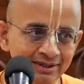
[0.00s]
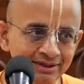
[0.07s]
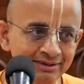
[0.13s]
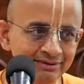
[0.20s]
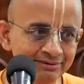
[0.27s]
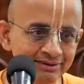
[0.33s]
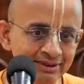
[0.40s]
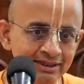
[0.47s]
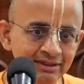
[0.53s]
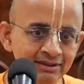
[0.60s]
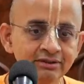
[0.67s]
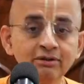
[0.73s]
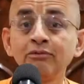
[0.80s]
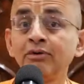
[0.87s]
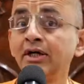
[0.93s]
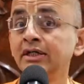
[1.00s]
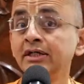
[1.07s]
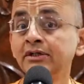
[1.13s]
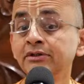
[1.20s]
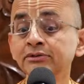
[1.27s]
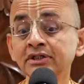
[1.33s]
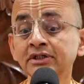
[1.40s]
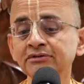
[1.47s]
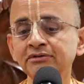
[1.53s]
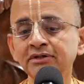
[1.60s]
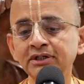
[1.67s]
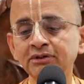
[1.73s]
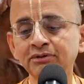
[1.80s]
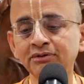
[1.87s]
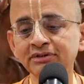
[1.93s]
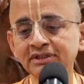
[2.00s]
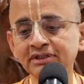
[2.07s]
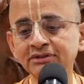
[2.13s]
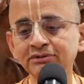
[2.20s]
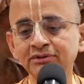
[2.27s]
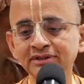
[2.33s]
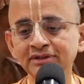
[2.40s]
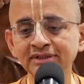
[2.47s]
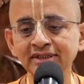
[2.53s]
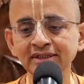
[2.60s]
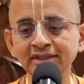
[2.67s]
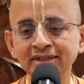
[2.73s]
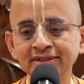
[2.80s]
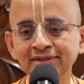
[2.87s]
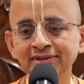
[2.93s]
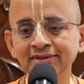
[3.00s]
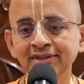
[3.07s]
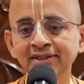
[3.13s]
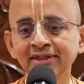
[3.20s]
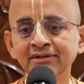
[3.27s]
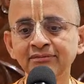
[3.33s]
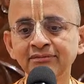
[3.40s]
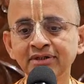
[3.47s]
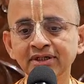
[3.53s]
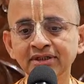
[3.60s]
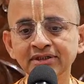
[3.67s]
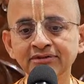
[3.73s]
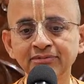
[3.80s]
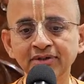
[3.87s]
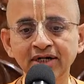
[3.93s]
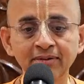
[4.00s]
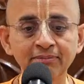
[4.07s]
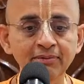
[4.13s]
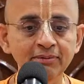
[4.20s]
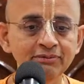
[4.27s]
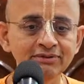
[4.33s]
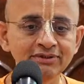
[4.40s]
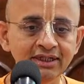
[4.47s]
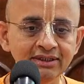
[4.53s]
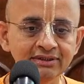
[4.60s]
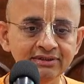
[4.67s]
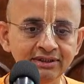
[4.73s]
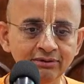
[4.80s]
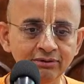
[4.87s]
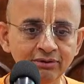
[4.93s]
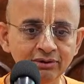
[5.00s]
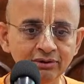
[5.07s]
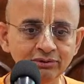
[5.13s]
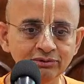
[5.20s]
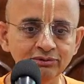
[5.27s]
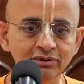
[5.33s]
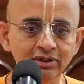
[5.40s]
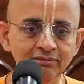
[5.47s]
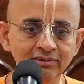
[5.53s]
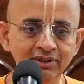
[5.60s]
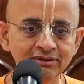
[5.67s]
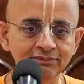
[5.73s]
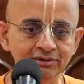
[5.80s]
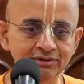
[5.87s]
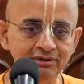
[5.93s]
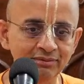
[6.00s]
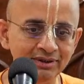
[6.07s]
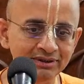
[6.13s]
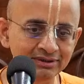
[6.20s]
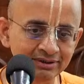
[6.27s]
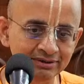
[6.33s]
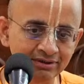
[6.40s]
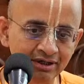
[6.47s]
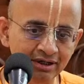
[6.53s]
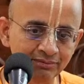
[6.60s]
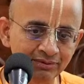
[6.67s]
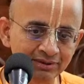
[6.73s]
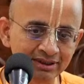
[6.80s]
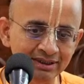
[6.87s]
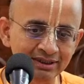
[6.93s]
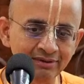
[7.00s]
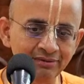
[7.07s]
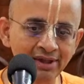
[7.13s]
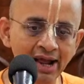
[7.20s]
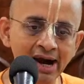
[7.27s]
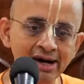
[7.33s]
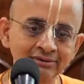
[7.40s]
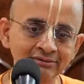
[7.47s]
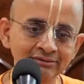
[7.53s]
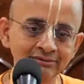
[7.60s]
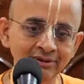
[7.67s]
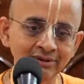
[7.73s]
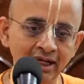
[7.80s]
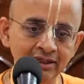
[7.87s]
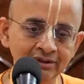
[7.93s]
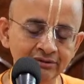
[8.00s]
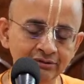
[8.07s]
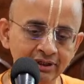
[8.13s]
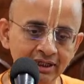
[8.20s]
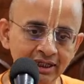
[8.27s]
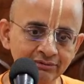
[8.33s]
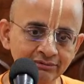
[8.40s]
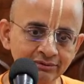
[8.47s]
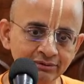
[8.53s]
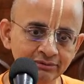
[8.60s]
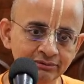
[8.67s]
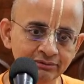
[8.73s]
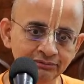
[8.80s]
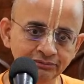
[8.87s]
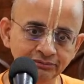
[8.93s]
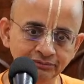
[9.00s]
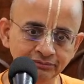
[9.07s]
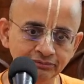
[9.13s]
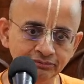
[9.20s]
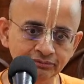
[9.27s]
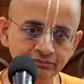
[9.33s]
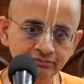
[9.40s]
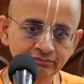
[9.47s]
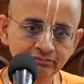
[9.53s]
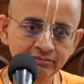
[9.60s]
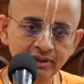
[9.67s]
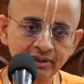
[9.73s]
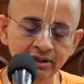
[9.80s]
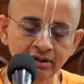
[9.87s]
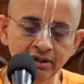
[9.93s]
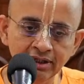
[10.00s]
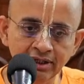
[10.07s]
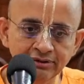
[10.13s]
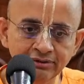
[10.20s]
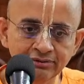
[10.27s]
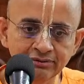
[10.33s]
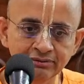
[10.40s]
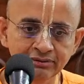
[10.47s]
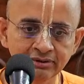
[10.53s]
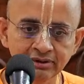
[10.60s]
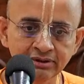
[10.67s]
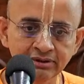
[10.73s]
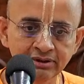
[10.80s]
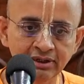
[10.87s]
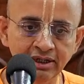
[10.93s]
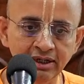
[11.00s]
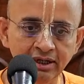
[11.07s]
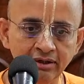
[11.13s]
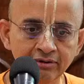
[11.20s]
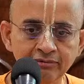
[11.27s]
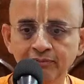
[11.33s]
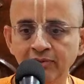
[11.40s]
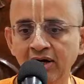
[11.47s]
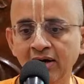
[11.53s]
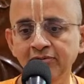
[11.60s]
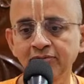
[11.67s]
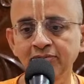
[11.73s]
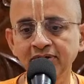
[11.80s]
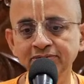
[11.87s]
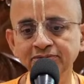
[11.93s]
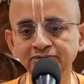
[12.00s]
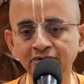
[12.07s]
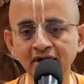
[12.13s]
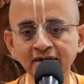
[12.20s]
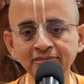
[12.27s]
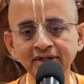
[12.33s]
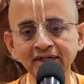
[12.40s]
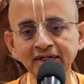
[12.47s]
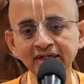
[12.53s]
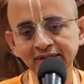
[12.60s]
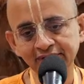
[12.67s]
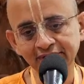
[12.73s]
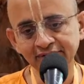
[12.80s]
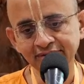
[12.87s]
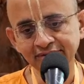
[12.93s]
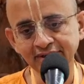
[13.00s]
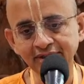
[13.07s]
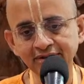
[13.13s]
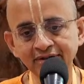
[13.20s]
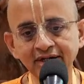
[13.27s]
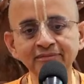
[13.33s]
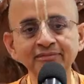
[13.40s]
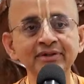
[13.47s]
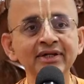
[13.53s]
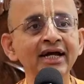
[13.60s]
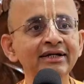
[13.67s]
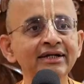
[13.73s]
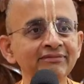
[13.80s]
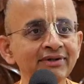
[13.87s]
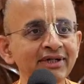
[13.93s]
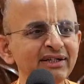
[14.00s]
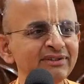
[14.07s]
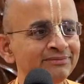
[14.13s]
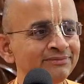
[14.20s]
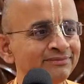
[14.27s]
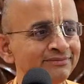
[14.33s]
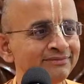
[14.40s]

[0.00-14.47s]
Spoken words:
Now, why he uses the word Yosi Sosi? Because if Mahaprabhu says that, no, you are my spiritual master's God brother, and so I have to honor you. If Mahaprabhu becomes formal, that will not be liked by